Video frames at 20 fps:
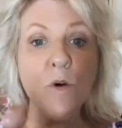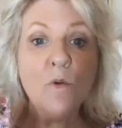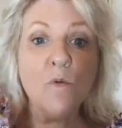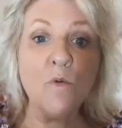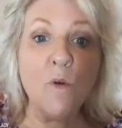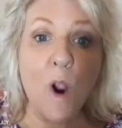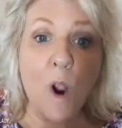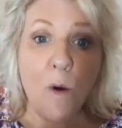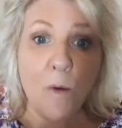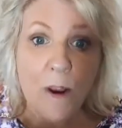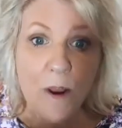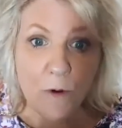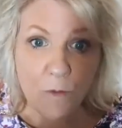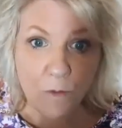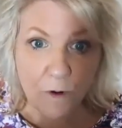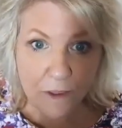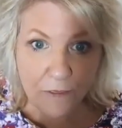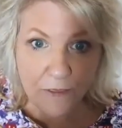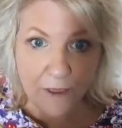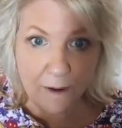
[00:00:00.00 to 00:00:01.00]
growing
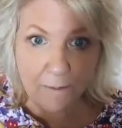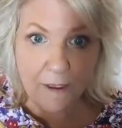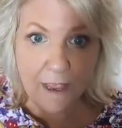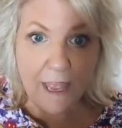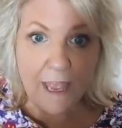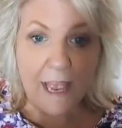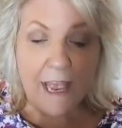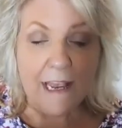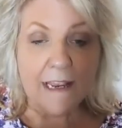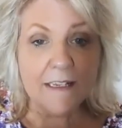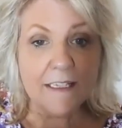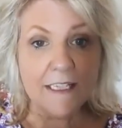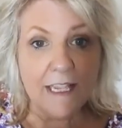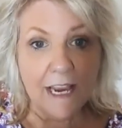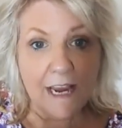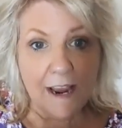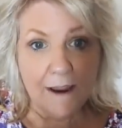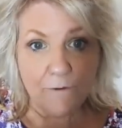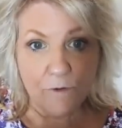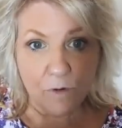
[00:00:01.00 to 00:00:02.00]
with them as
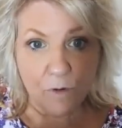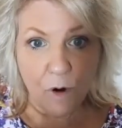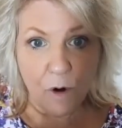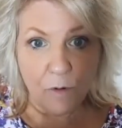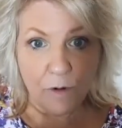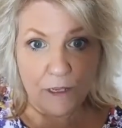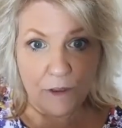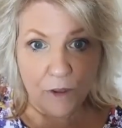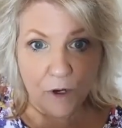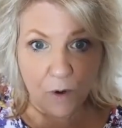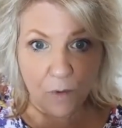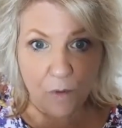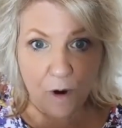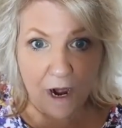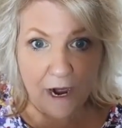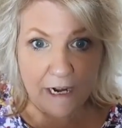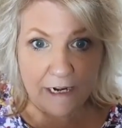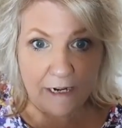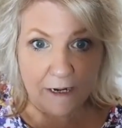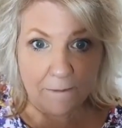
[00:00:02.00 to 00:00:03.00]
they have grown in their
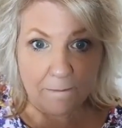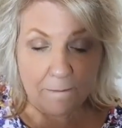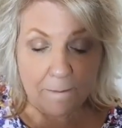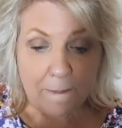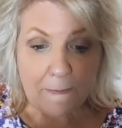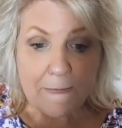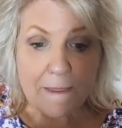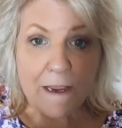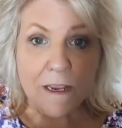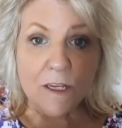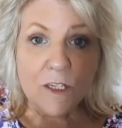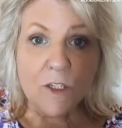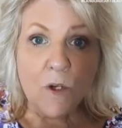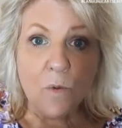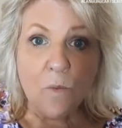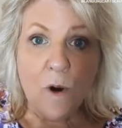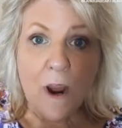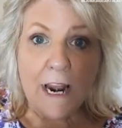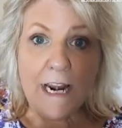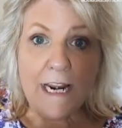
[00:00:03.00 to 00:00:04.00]
writing. So
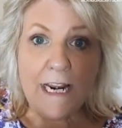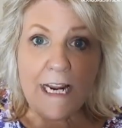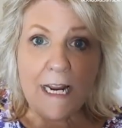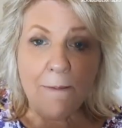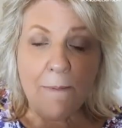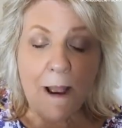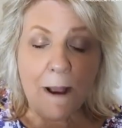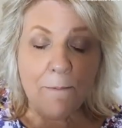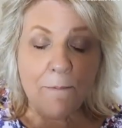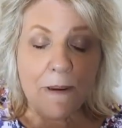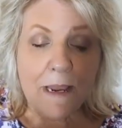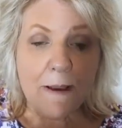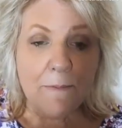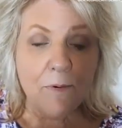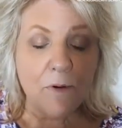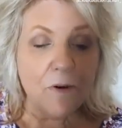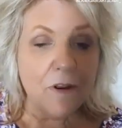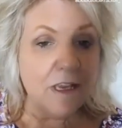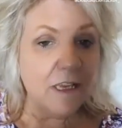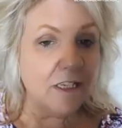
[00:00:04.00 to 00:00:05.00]
writing about
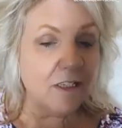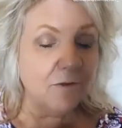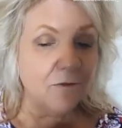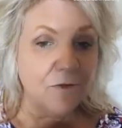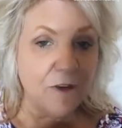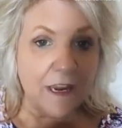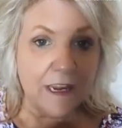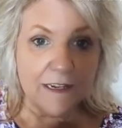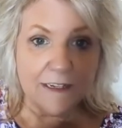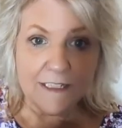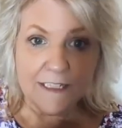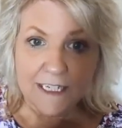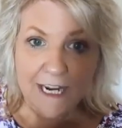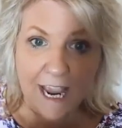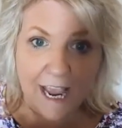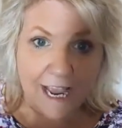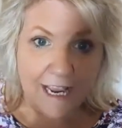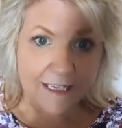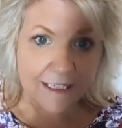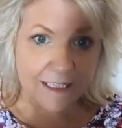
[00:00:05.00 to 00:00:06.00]
people is
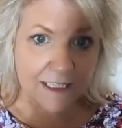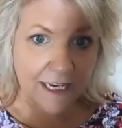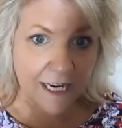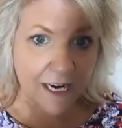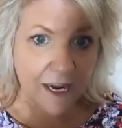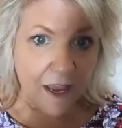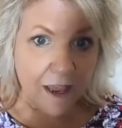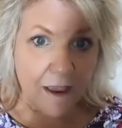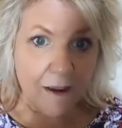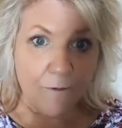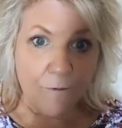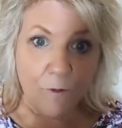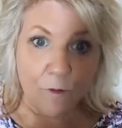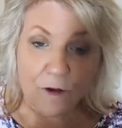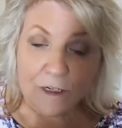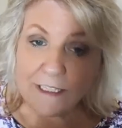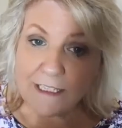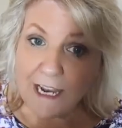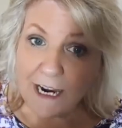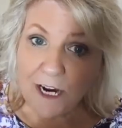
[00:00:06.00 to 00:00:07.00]
fantastic for
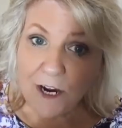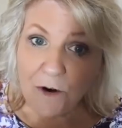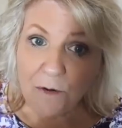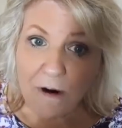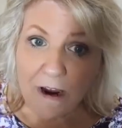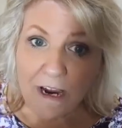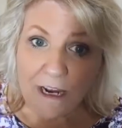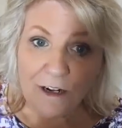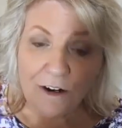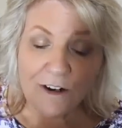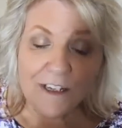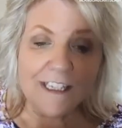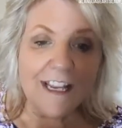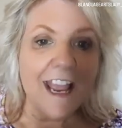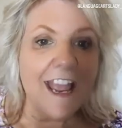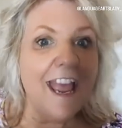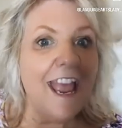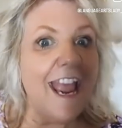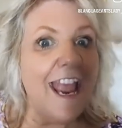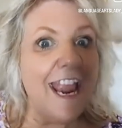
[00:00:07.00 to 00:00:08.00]
2nd graders
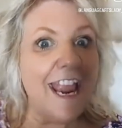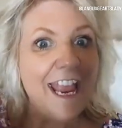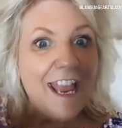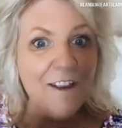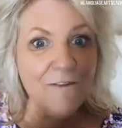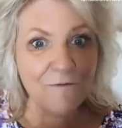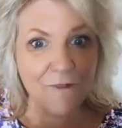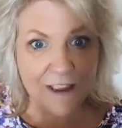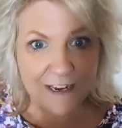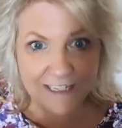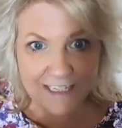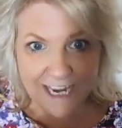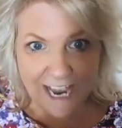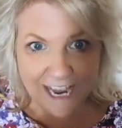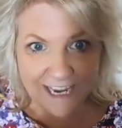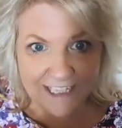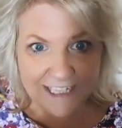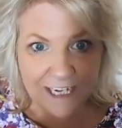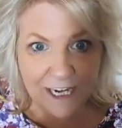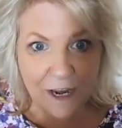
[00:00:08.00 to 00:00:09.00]
and
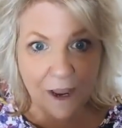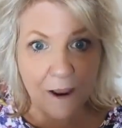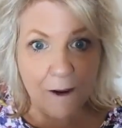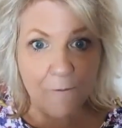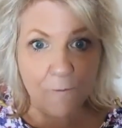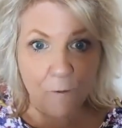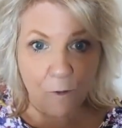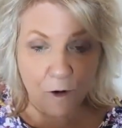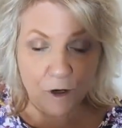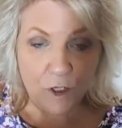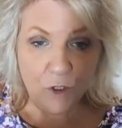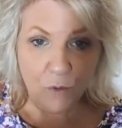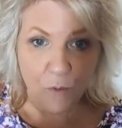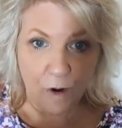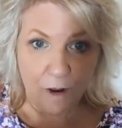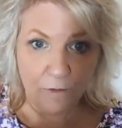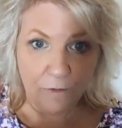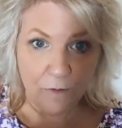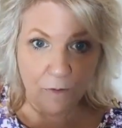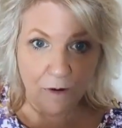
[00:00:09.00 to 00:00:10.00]
fantastic for
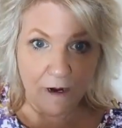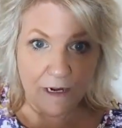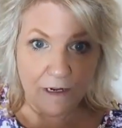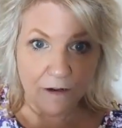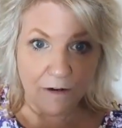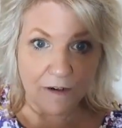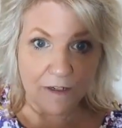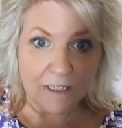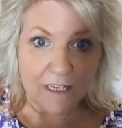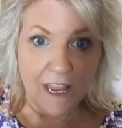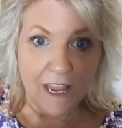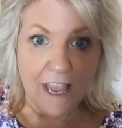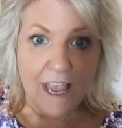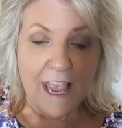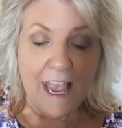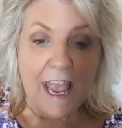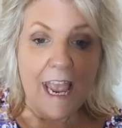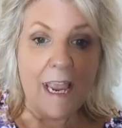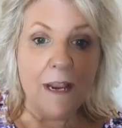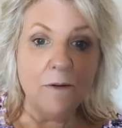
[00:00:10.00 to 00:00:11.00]
12th graders.
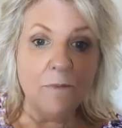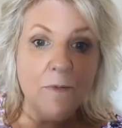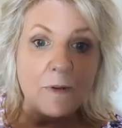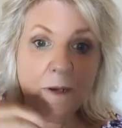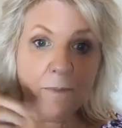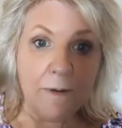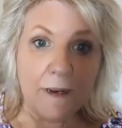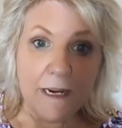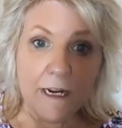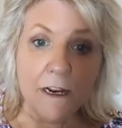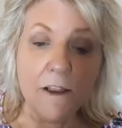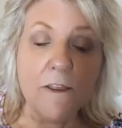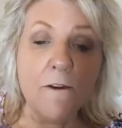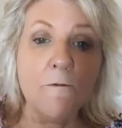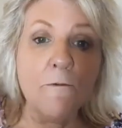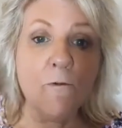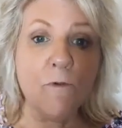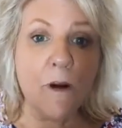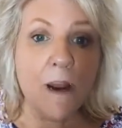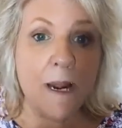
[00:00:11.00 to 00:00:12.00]
And depending on the
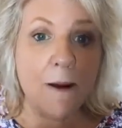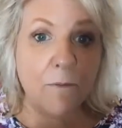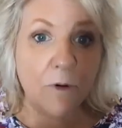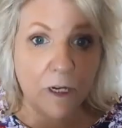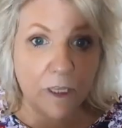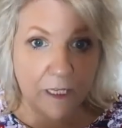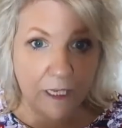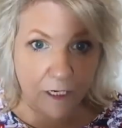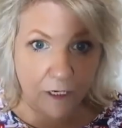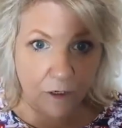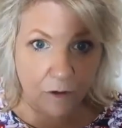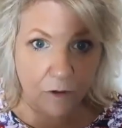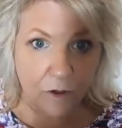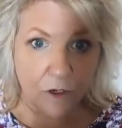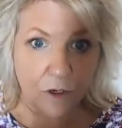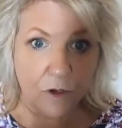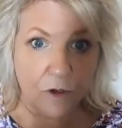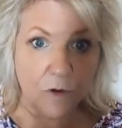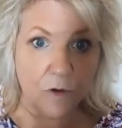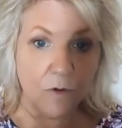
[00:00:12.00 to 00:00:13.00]
framework that you
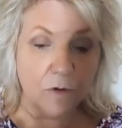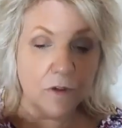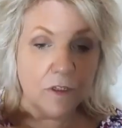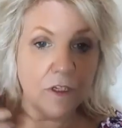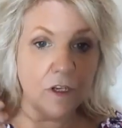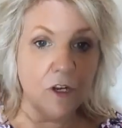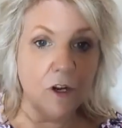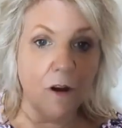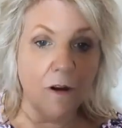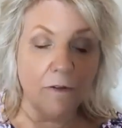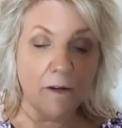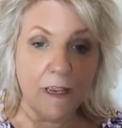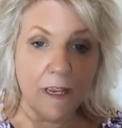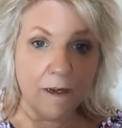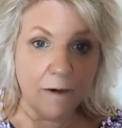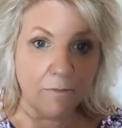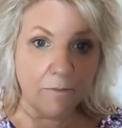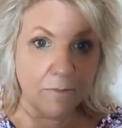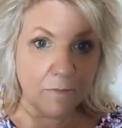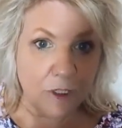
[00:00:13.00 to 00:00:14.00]
use,
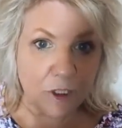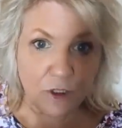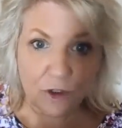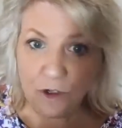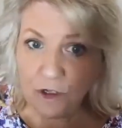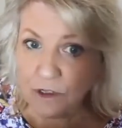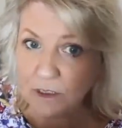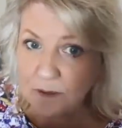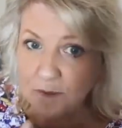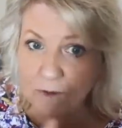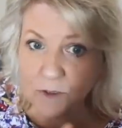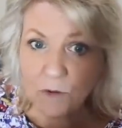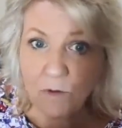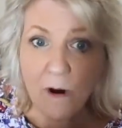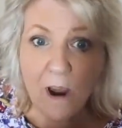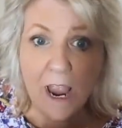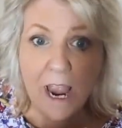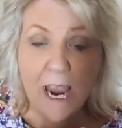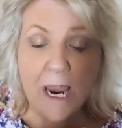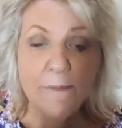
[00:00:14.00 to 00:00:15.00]
and be sure you're
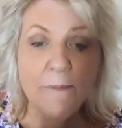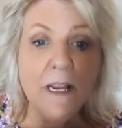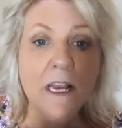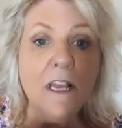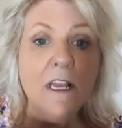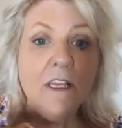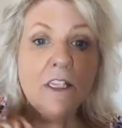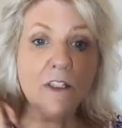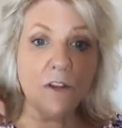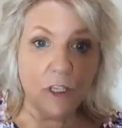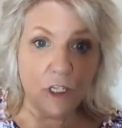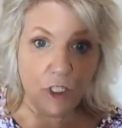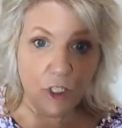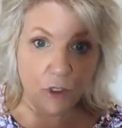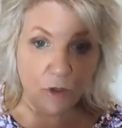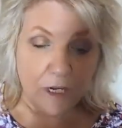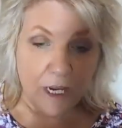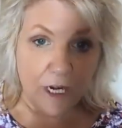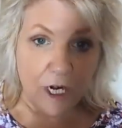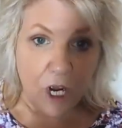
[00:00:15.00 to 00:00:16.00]
subscribed so that
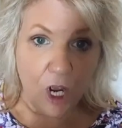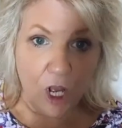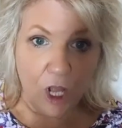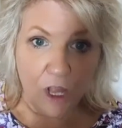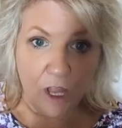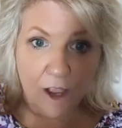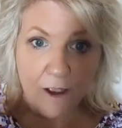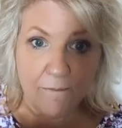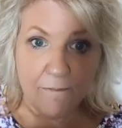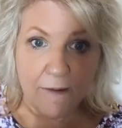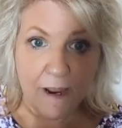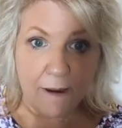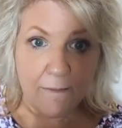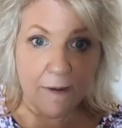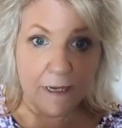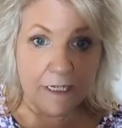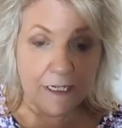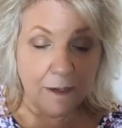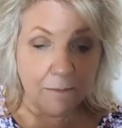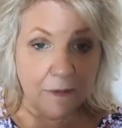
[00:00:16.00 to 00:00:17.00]
you get all of my
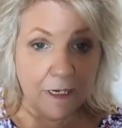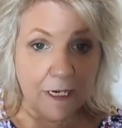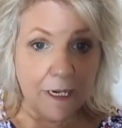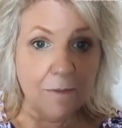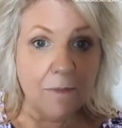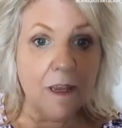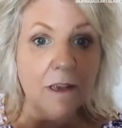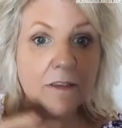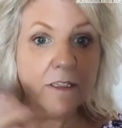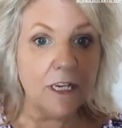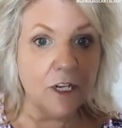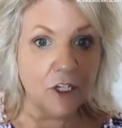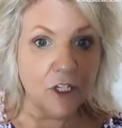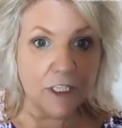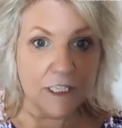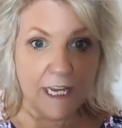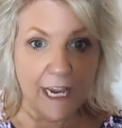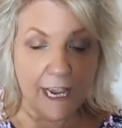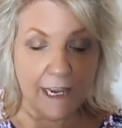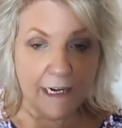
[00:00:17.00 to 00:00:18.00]
Monday mini mails. I
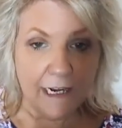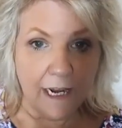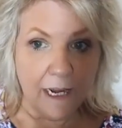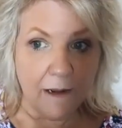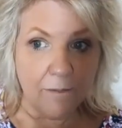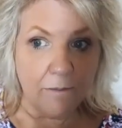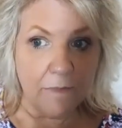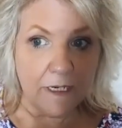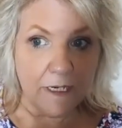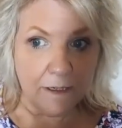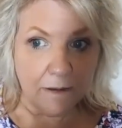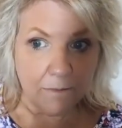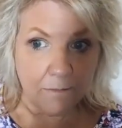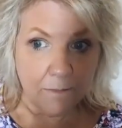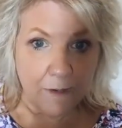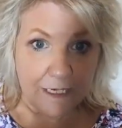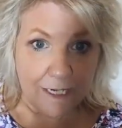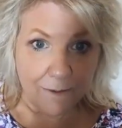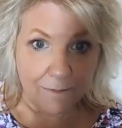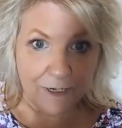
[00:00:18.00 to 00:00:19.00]
just had a
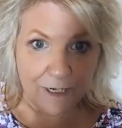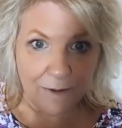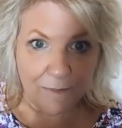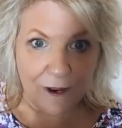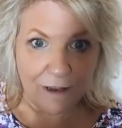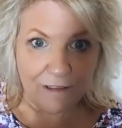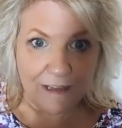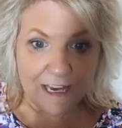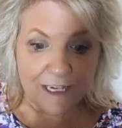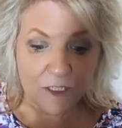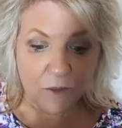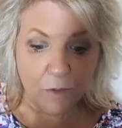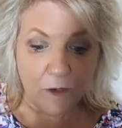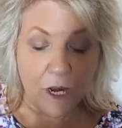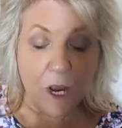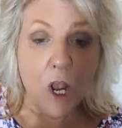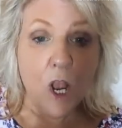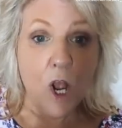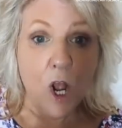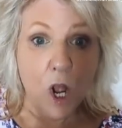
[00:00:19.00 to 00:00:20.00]
Monday mini mail last
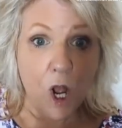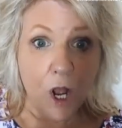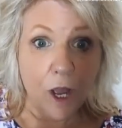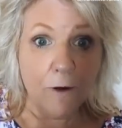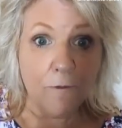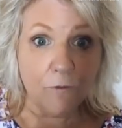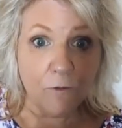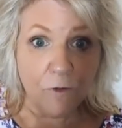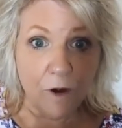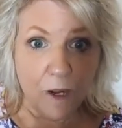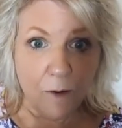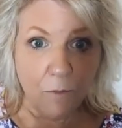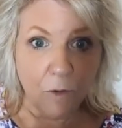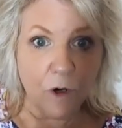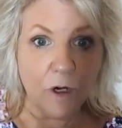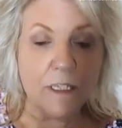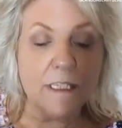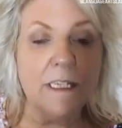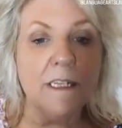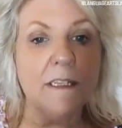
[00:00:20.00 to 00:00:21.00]
week on
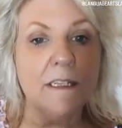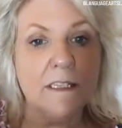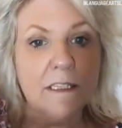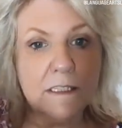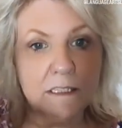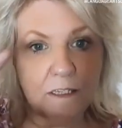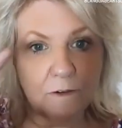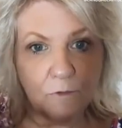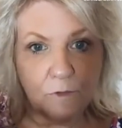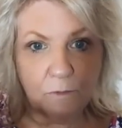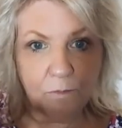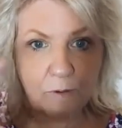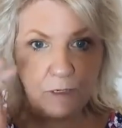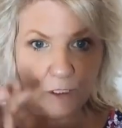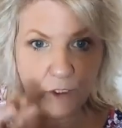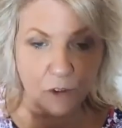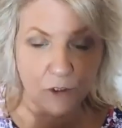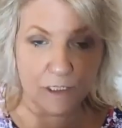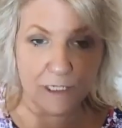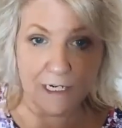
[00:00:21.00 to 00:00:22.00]
frameworks and different
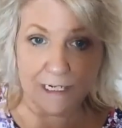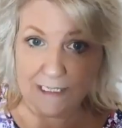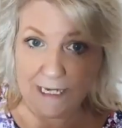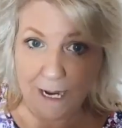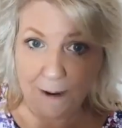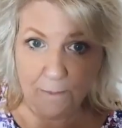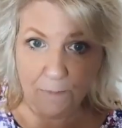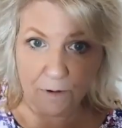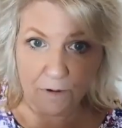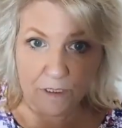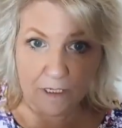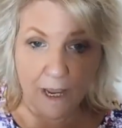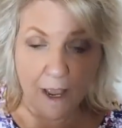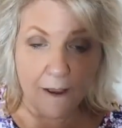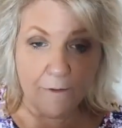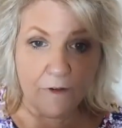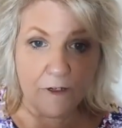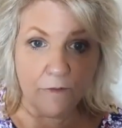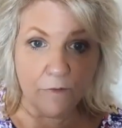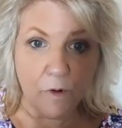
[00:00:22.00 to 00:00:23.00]
pictures and examples
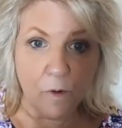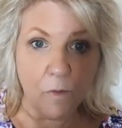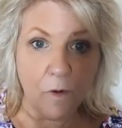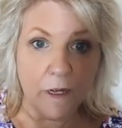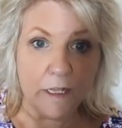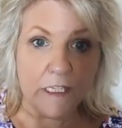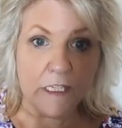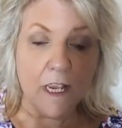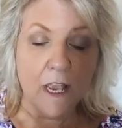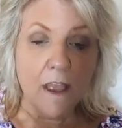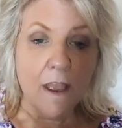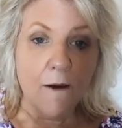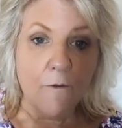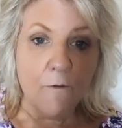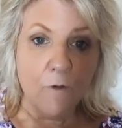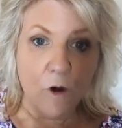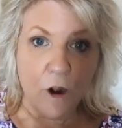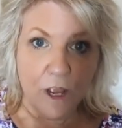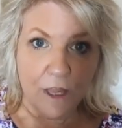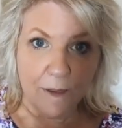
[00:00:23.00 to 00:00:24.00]
of different ones
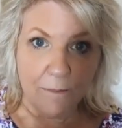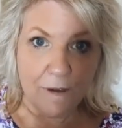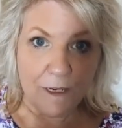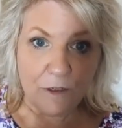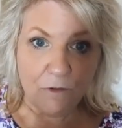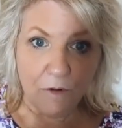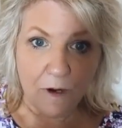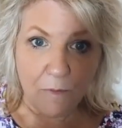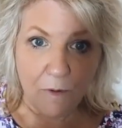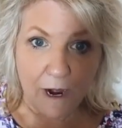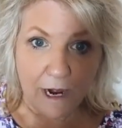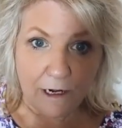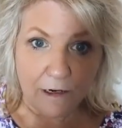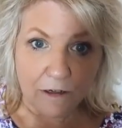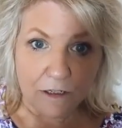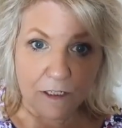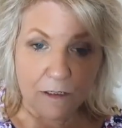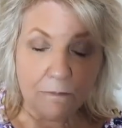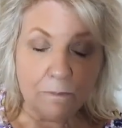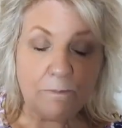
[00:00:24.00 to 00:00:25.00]
for elementary
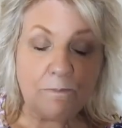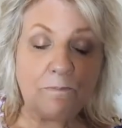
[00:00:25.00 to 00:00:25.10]
writers.